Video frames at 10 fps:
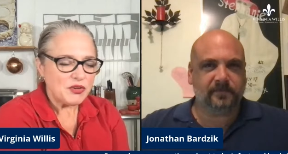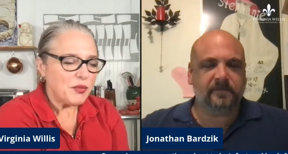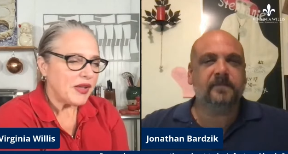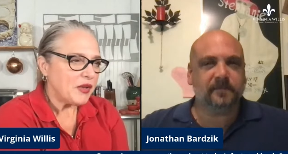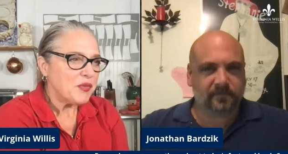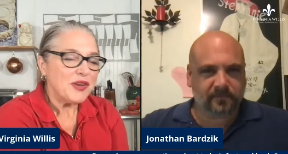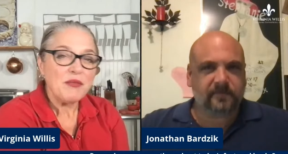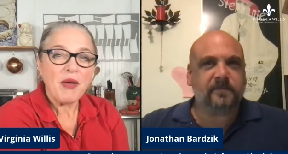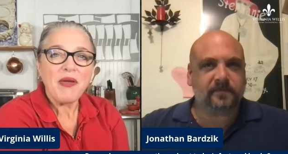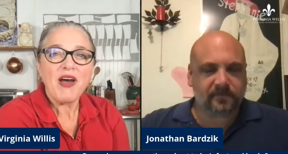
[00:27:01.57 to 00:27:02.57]
Speaker 1: every bite I put in
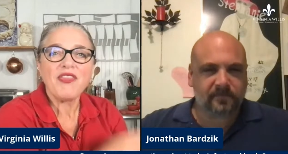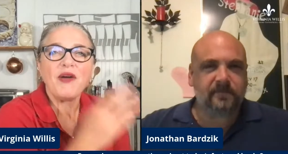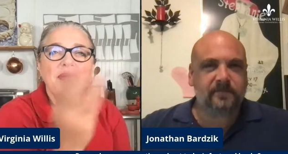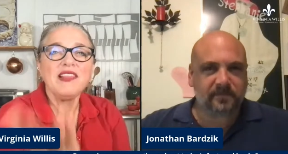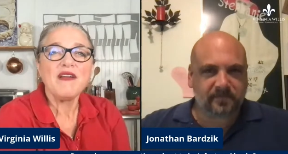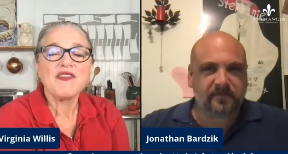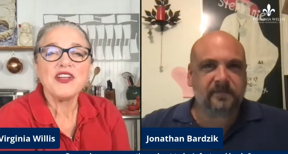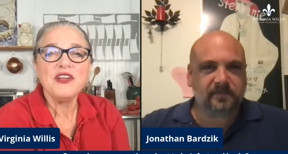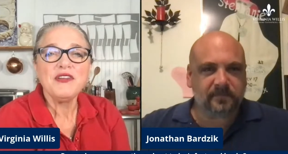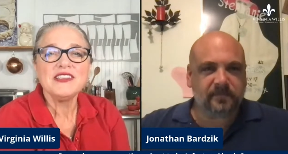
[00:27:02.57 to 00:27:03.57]
my mouth. I would love for
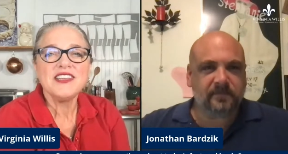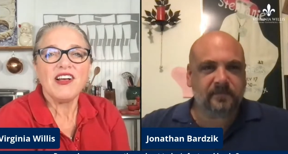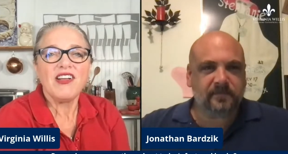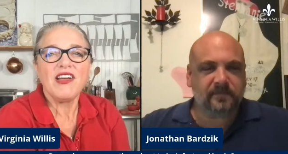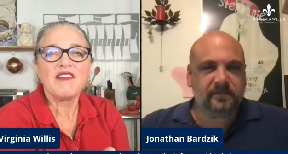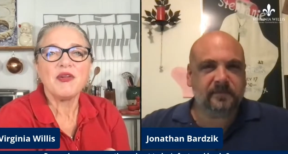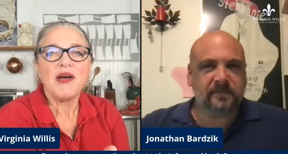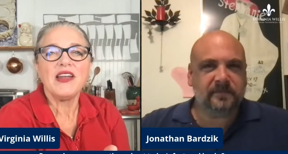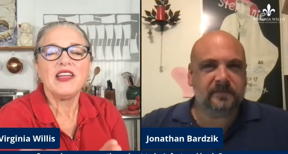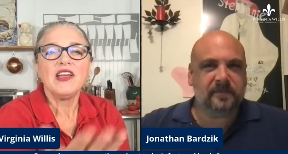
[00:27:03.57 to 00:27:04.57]
you to tell
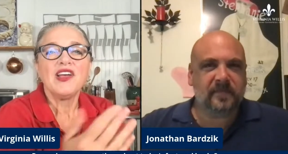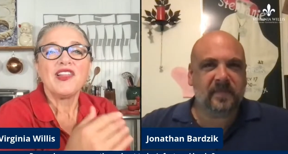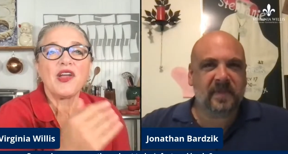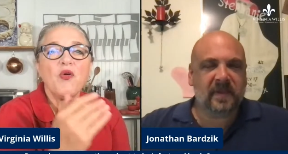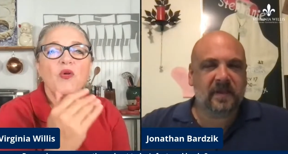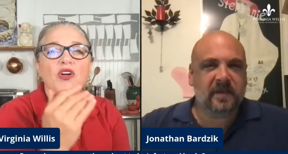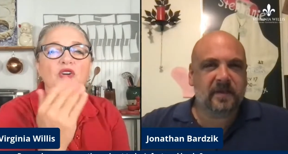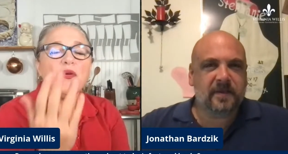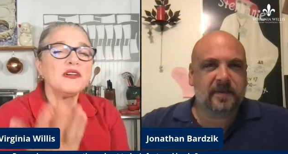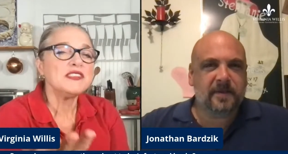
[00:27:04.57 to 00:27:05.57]
everybody, like,
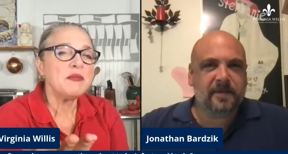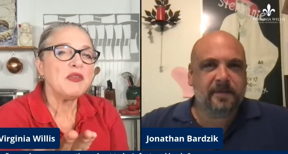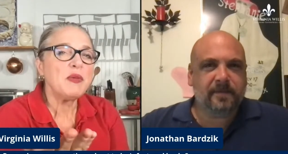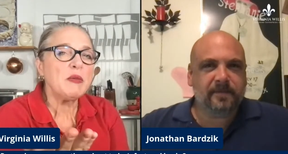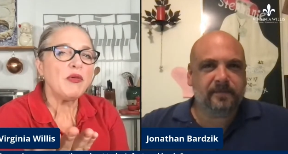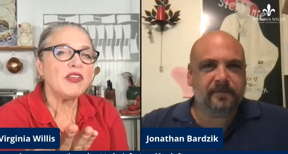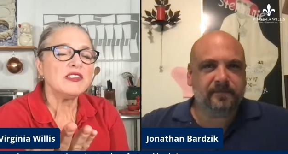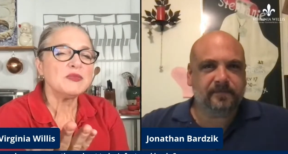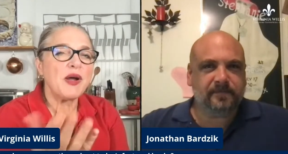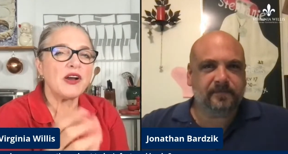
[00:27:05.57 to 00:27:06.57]
who are some of the people that
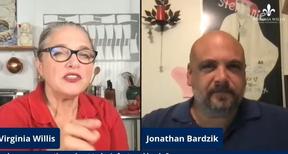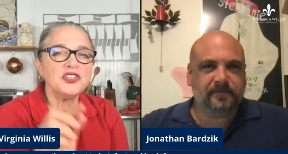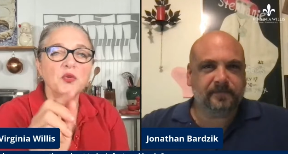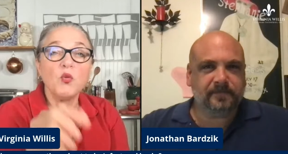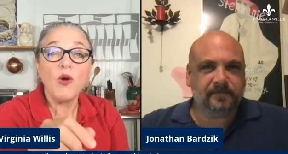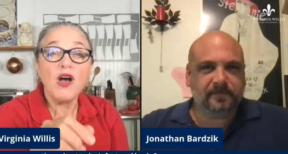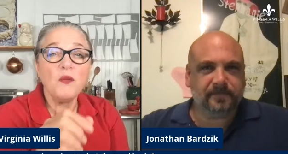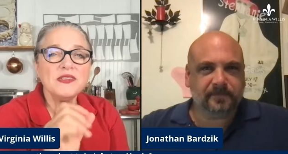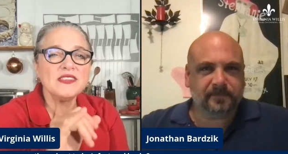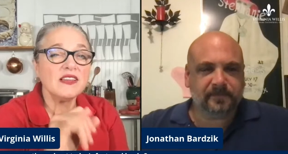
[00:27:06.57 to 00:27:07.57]
inspired you? What
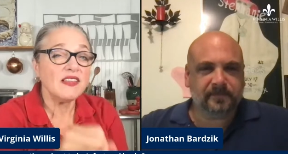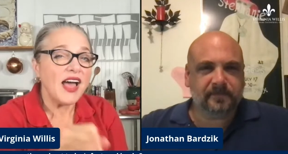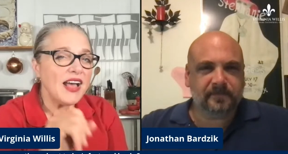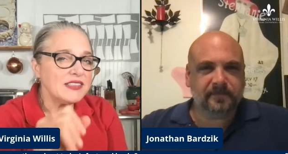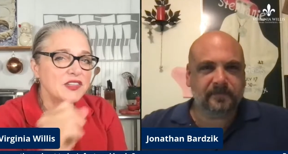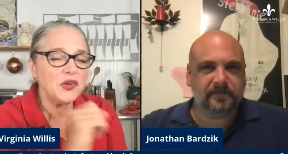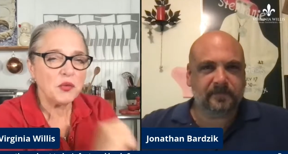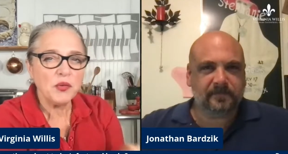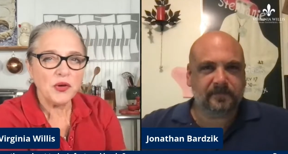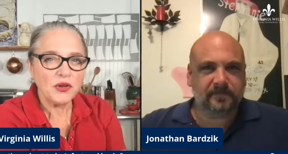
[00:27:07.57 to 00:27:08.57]
was the last
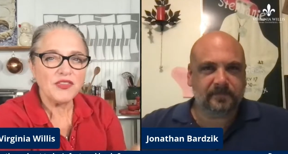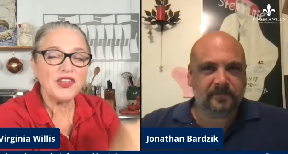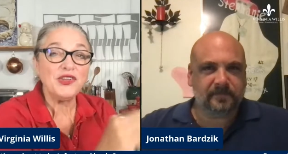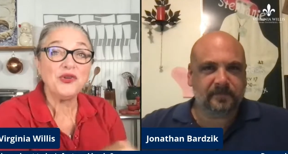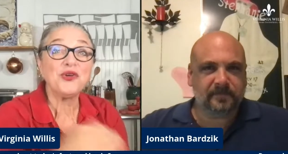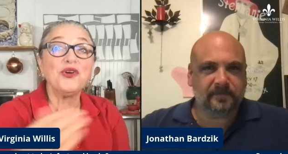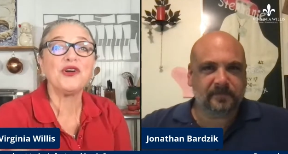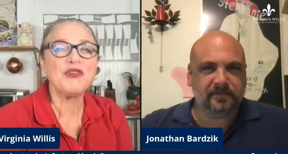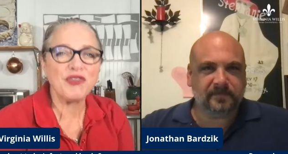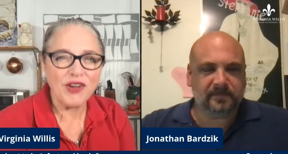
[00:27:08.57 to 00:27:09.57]
cookbook that you
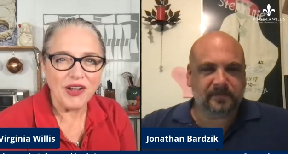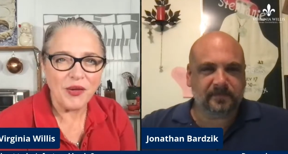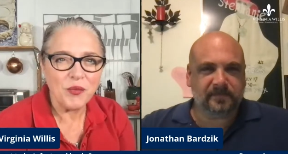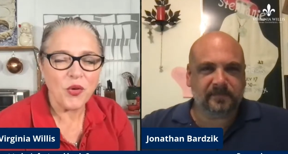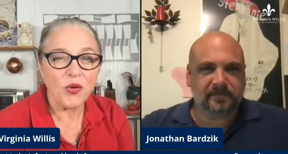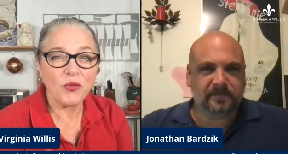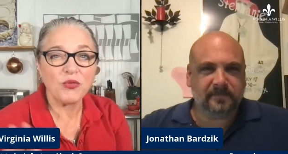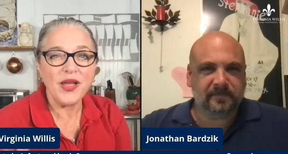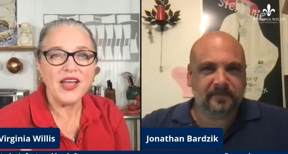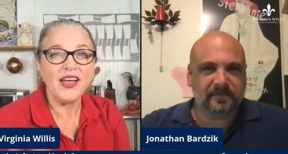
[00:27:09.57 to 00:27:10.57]
cooked from or
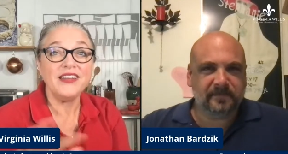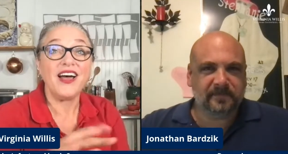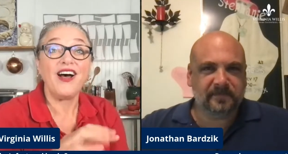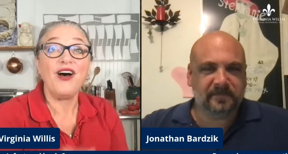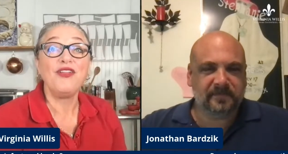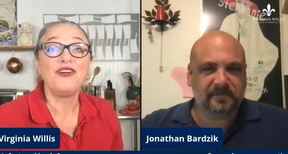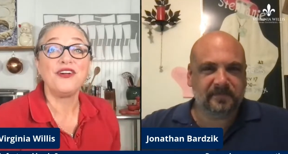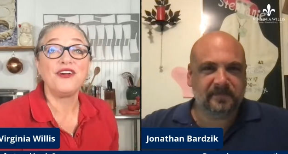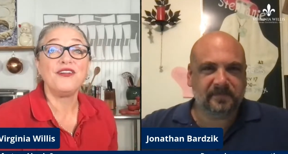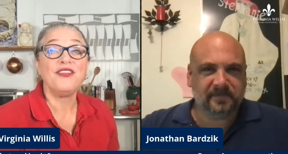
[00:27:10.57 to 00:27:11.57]
read
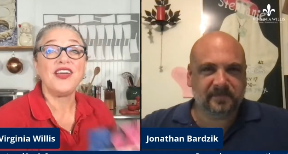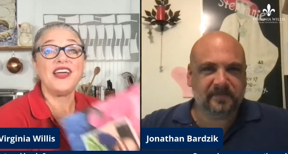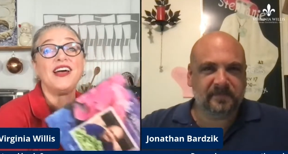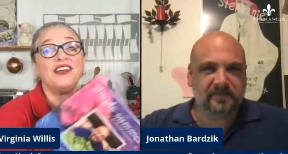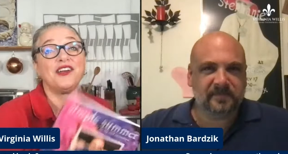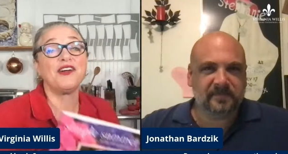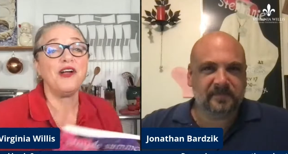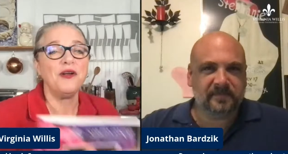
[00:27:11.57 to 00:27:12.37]
other than your